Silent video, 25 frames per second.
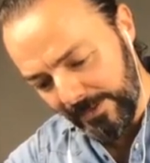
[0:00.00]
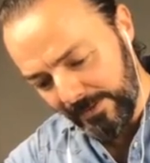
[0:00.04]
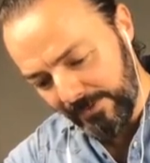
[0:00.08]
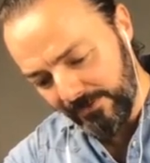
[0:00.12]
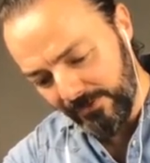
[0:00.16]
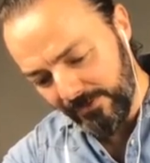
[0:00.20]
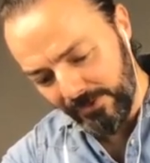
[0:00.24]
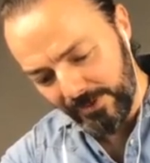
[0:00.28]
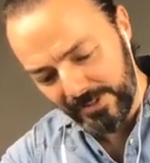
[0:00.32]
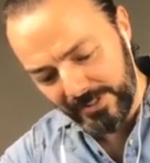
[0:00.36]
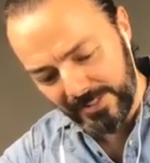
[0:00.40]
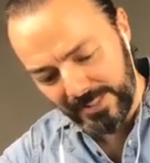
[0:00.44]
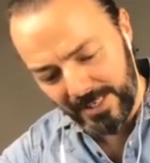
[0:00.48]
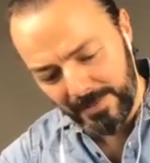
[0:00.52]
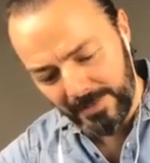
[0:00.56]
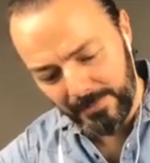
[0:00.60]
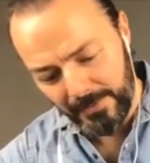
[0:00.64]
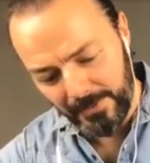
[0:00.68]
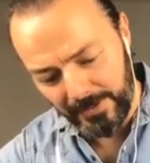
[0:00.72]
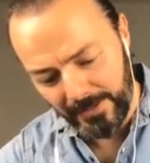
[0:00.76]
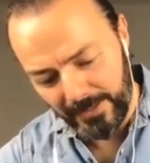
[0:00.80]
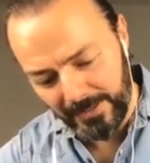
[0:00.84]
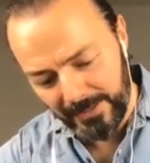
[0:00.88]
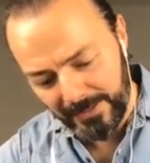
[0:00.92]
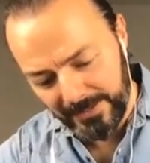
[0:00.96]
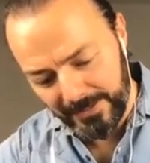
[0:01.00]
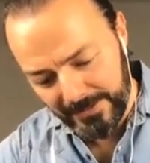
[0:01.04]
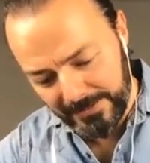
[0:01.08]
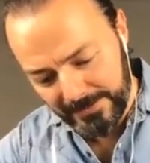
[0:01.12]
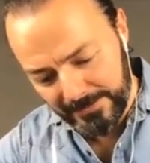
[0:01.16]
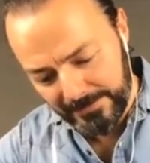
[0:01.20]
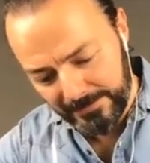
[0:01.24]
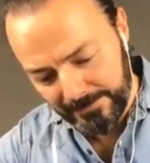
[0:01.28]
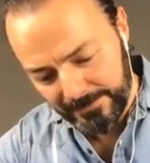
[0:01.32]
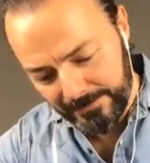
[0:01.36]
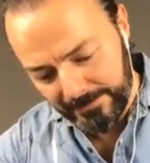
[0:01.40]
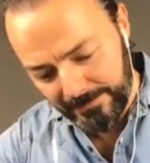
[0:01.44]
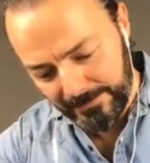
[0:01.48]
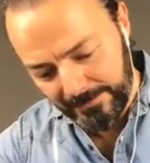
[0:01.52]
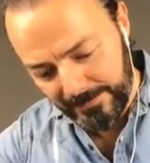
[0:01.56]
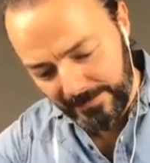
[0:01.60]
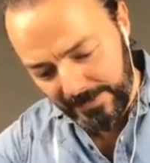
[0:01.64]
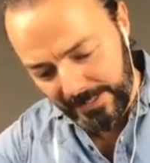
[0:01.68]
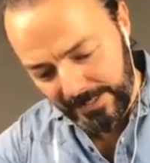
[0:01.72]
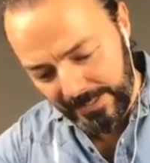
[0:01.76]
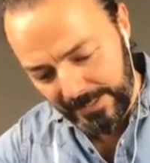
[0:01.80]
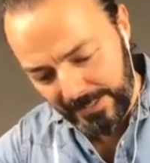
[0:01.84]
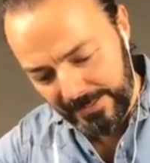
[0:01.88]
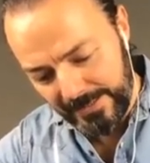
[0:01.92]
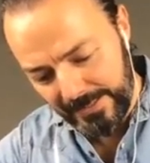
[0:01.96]
For example,
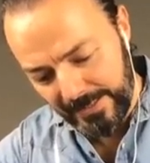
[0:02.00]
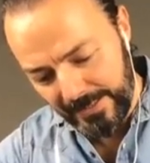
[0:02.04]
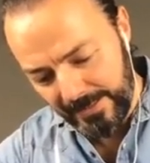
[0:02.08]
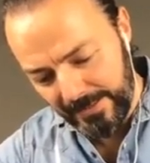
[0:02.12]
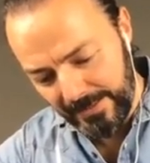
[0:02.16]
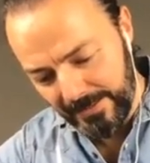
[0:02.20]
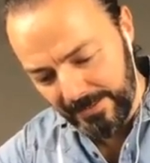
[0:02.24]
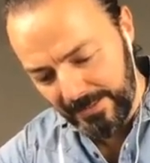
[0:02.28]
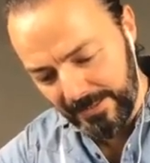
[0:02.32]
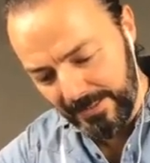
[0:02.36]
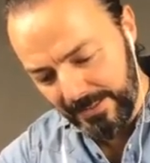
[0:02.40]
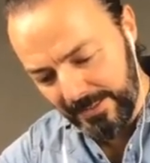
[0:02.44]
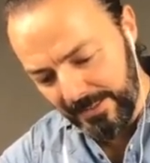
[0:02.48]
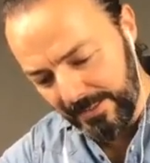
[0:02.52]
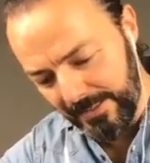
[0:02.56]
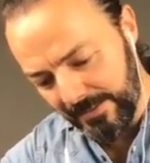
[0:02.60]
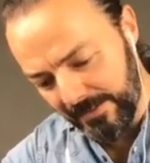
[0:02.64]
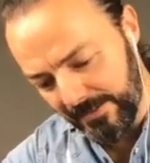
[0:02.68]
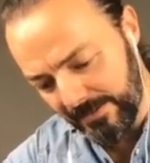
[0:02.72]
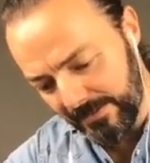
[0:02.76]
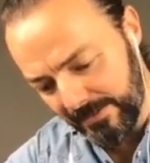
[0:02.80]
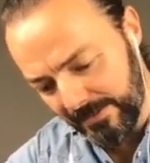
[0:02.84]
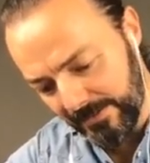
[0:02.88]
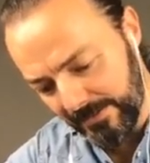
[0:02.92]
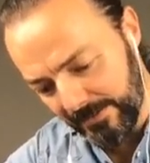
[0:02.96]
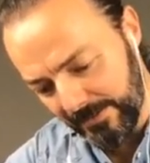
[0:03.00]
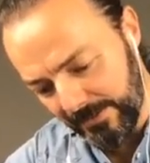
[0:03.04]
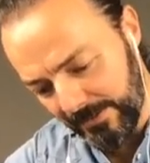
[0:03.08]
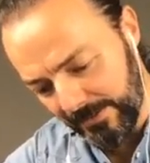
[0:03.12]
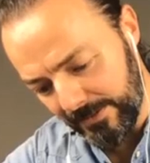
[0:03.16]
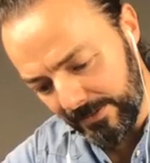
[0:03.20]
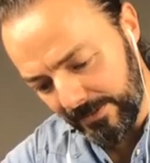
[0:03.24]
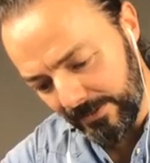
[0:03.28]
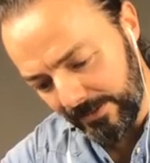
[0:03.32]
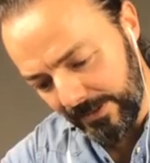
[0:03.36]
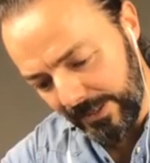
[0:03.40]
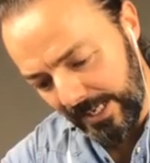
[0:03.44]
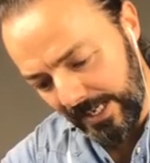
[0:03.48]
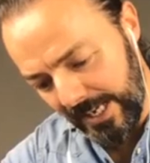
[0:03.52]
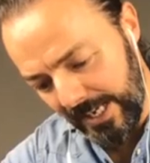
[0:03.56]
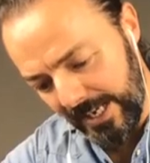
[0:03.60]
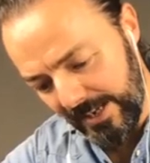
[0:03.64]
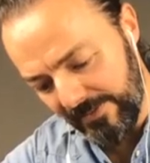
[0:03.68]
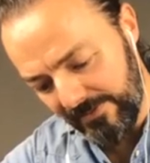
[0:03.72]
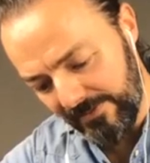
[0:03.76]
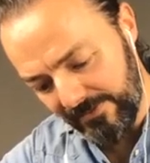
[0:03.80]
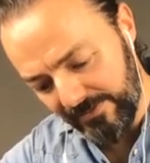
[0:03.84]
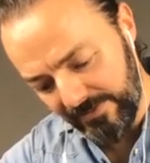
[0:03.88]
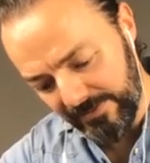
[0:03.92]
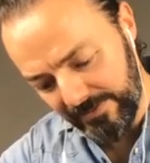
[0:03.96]
let us say E or
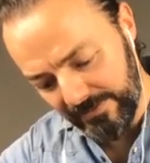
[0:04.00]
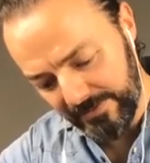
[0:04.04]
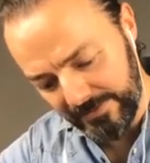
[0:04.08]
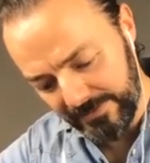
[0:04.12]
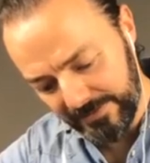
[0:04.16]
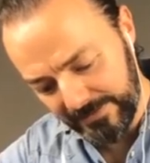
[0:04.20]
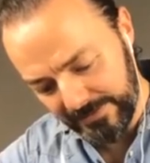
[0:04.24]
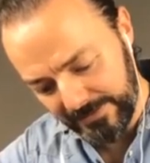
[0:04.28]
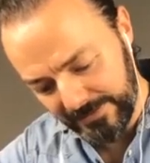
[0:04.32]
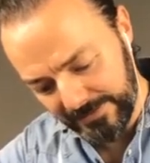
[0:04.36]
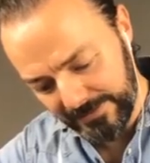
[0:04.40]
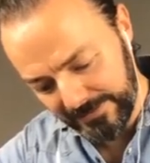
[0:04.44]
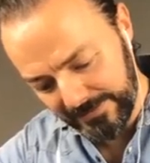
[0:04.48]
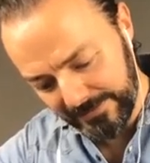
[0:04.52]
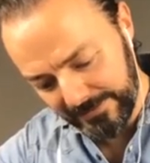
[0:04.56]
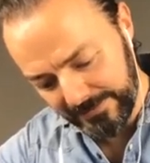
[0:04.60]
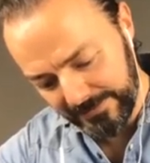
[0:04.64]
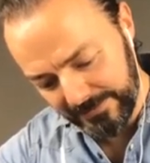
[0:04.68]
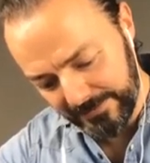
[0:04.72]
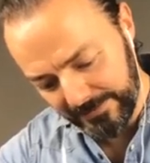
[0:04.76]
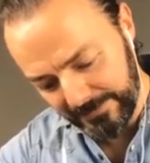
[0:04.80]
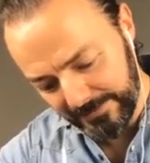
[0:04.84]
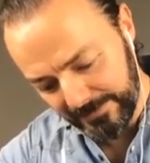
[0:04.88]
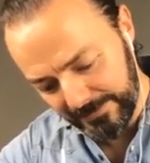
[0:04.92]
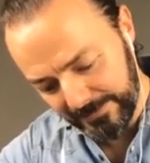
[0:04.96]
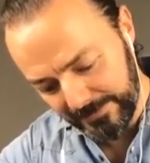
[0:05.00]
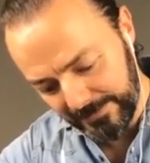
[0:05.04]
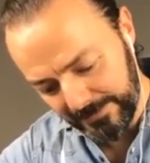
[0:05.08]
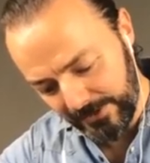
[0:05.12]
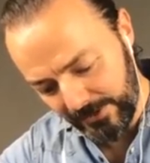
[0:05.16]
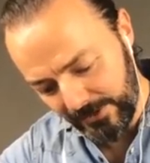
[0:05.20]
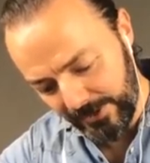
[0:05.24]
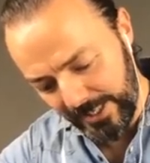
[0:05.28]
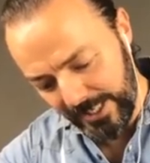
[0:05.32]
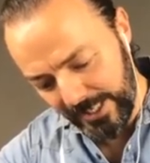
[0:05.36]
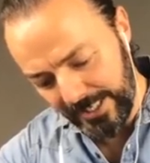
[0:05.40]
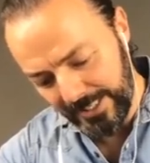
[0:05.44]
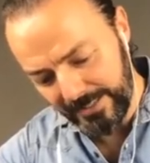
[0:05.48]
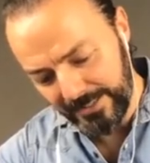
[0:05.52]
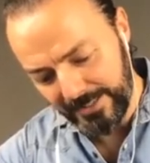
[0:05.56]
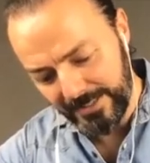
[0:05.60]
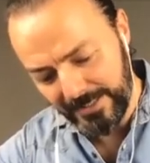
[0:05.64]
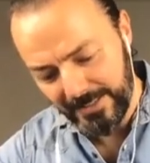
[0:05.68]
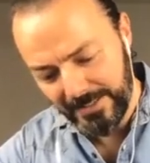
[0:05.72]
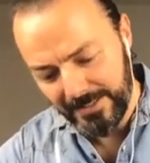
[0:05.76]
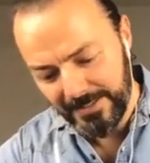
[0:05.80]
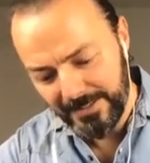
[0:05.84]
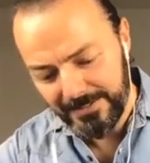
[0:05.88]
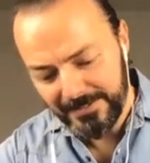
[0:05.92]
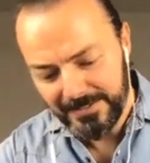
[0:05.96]
F or A.
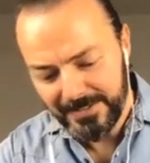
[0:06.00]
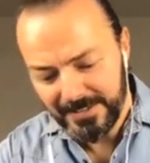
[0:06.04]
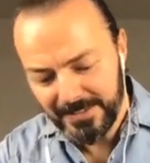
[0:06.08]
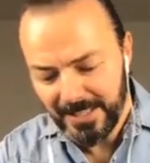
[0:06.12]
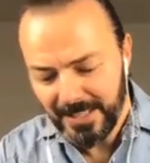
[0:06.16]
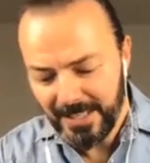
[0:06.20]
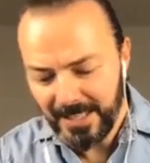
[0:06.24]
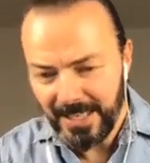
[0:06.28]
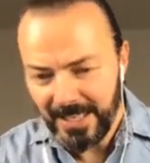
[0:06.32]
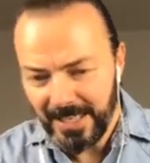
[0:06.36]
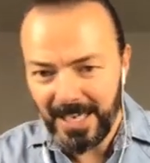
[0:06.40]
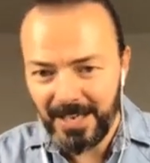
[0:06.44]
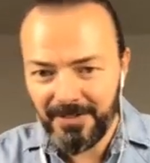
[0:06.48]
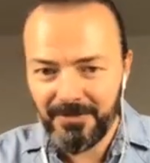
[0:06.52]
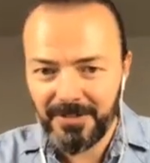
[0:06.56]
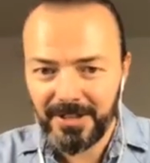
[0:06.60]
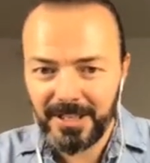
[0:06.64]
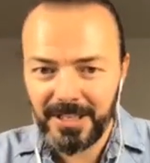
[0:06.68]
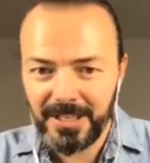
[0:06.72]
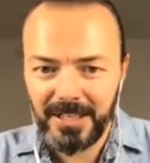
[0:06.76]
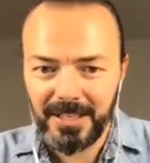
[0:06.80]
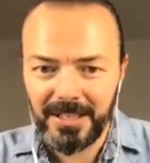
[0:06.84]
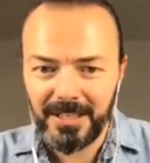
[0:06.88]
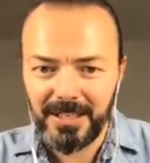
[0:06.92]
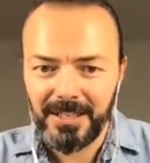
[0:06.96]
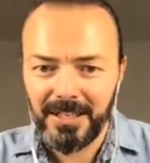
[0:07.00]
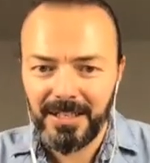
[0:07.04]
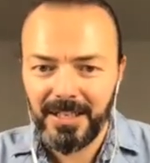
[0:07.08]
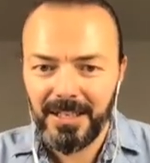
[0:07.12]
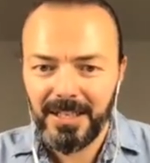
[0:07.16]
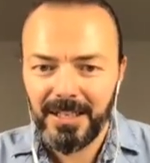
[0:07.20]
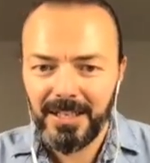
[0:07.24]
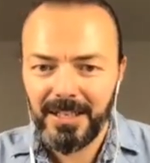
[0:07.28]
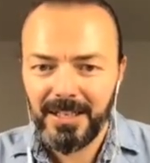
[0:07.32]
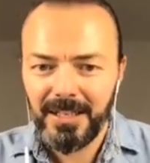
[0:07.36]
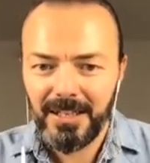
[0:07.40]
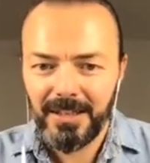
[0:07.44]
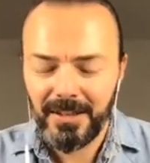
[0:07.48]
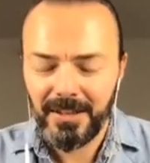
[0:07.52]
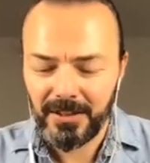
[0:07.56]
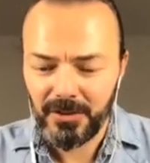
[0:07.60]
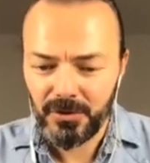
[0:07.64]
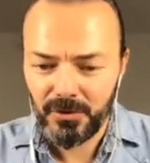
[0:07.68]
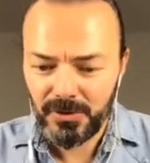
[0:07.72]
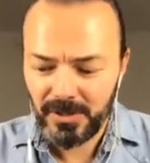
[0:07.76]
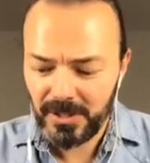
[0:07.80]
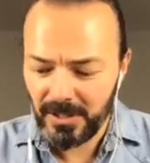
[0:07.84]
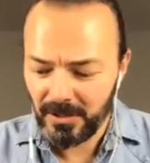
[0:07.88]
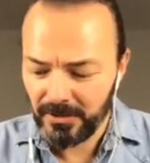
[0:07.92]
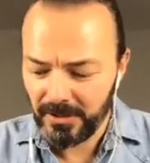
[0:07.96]
Every key that you
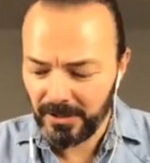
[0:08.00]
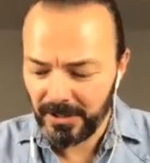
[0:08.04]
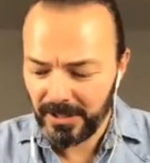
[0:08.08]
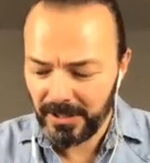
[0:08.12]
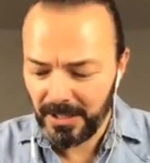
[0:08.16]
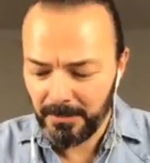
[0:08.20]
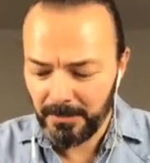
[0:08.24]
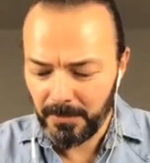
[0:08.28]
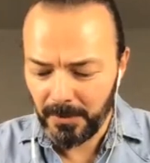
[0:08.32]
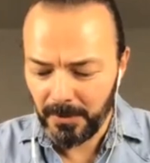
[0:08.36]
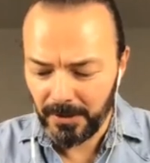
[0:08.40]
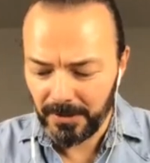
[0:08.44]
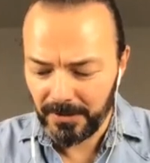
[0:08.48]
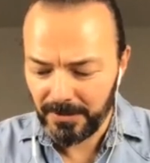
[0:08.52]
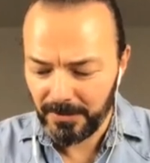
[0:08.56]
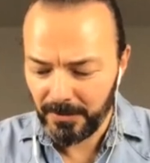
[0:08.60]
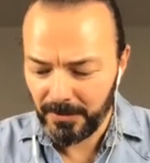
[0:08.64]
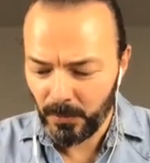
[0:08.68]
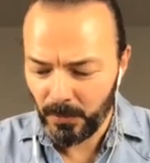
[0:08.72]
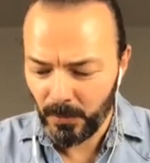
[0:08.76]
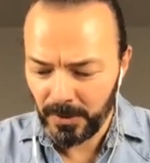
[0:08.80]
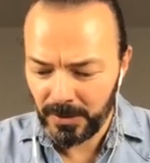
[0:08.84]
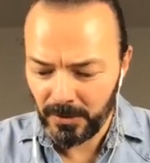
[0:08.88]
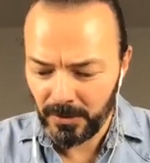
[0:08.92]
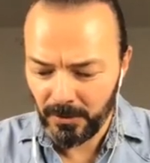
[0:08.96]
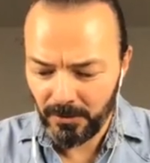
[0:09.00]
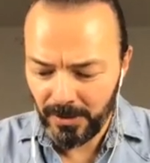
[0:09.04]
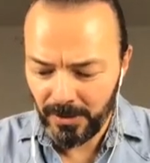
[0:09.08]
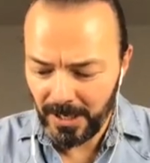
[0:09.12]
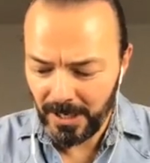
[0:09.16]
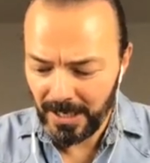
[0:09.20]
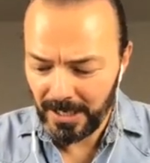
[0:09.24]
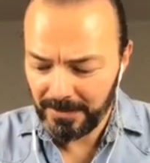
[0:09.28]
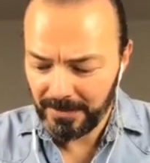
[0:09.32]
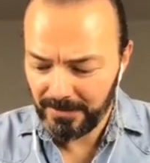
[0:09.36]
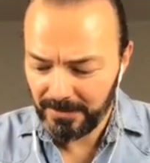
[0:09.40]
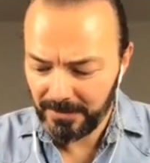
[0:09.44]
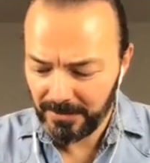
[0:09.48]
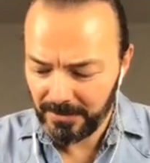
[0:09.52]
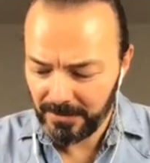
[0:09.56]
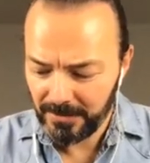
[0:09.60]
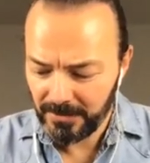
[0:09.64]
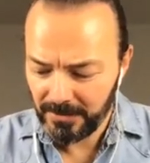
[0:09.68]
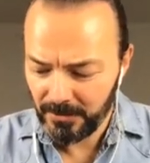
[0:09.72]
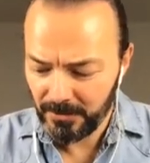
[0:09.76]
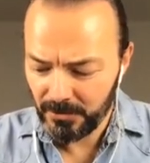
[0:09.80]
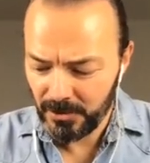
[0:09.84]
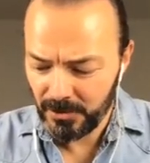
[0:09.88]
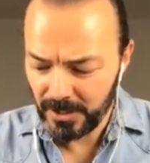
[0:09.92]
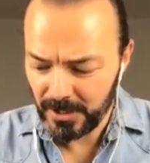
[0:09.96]
see on your keyboard when you write,
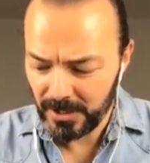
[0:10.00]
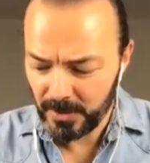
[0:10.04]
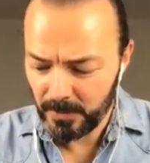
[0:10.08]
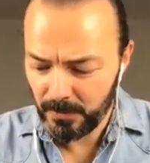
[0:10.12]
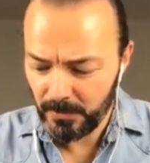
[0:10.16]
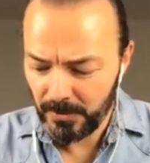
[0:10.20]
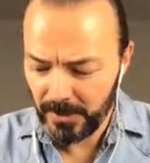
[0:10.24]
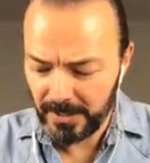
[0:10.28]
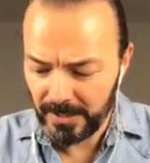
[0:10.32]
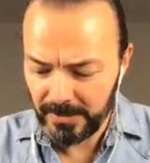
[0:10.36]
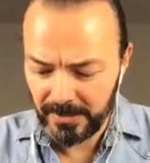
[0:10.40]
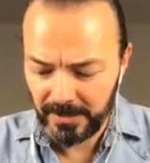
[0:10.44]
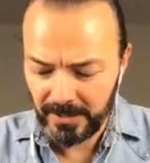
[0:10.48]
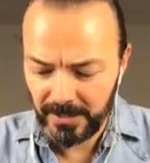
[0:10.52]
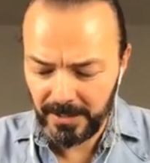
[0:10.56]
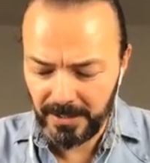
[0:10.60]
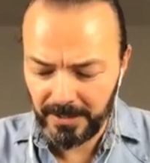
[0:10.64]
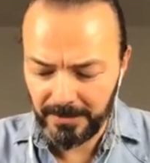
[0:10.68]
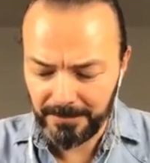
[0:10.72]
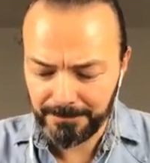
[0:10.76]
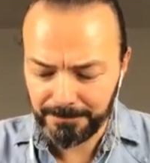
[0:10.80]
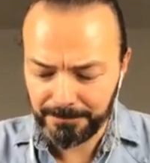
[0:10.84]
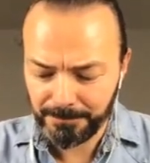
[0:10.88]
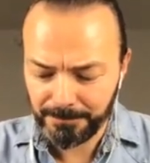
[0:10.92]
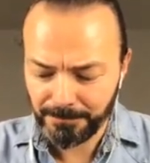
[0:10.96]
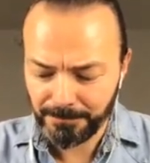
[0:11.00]
you just press a key.